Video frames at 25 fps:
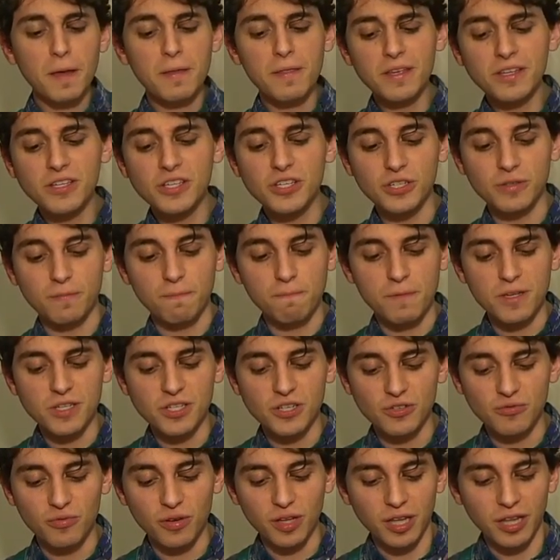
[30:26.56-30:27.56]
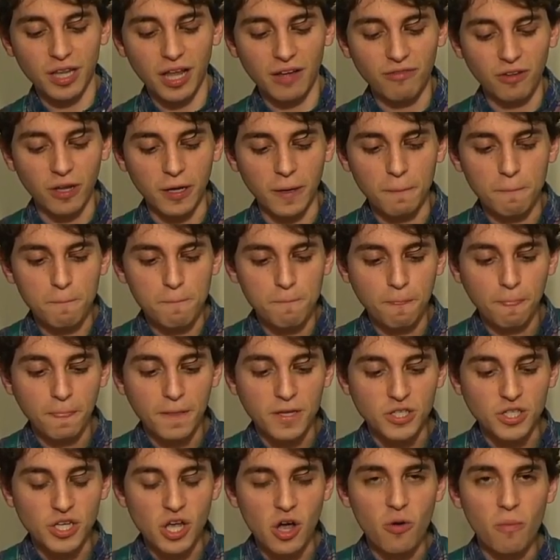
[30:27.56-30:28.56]
This is this is really lovely.
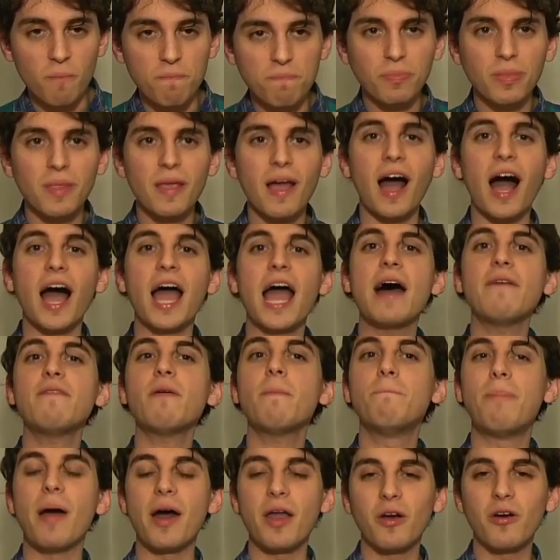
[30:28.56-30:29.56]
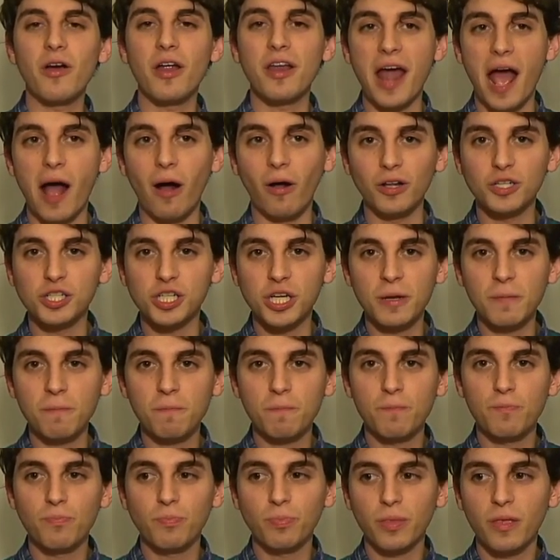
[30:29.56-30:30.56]
So I have a better analogy
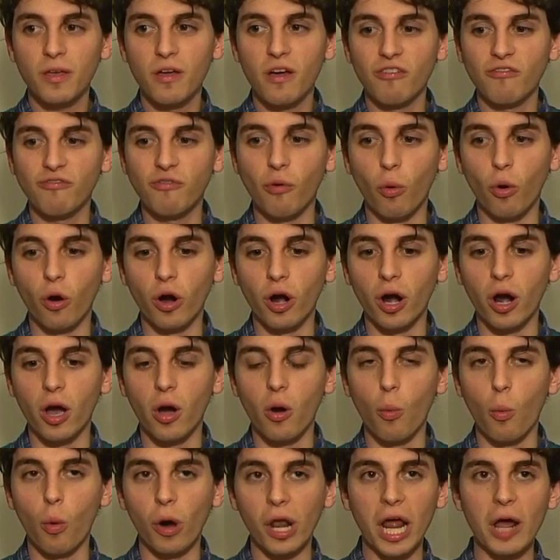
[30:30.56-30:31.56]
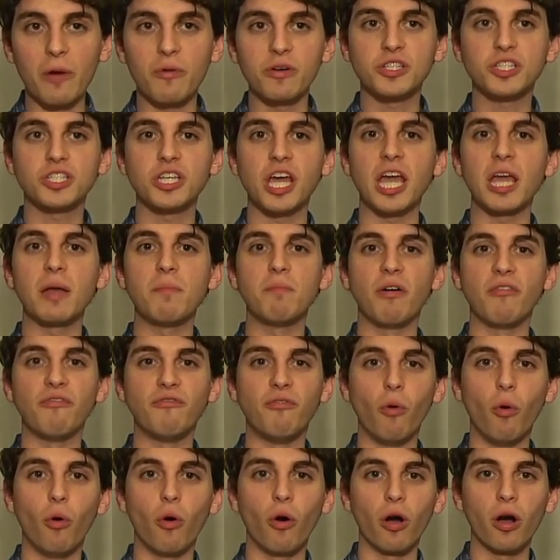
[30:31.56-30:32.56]
for what I was saying
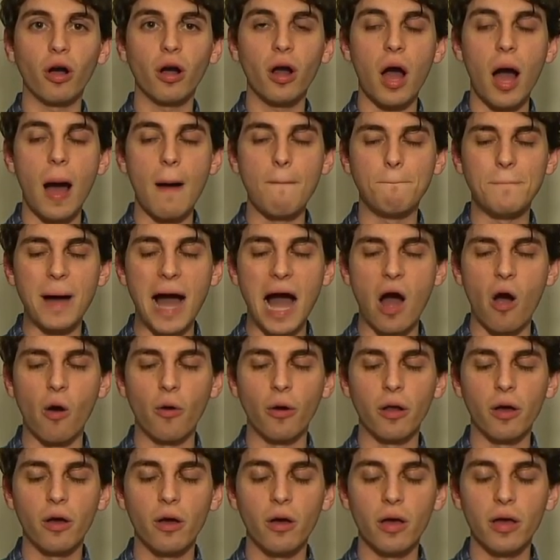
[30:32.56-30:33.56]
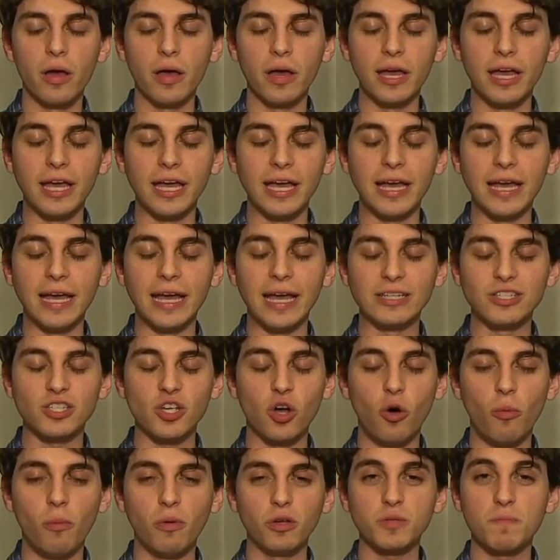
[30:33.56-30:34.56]
before about it's
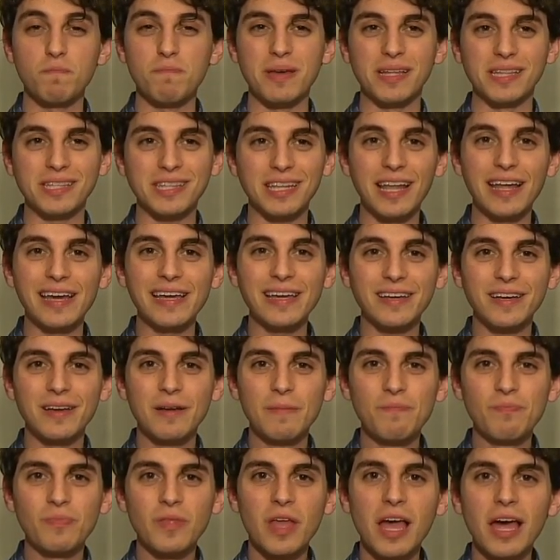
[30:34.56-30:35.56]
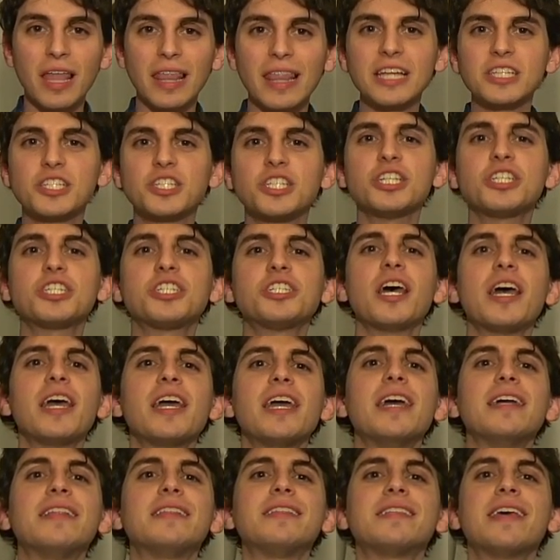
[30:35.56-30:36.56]
almost mint-like. Let's just
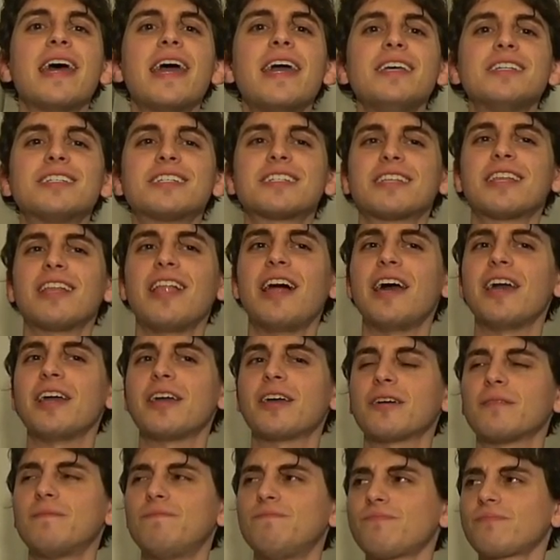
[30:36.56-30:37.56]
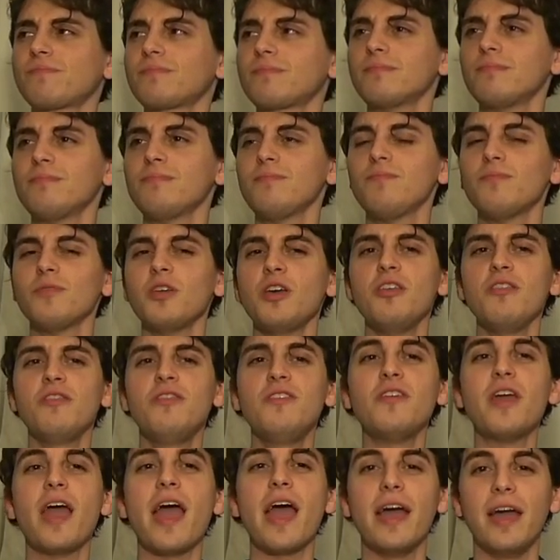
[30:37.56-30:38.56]
say it tastes like
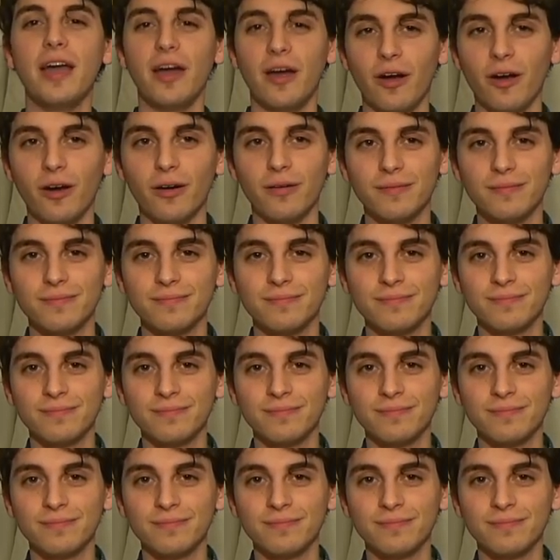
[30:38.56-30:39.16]
the air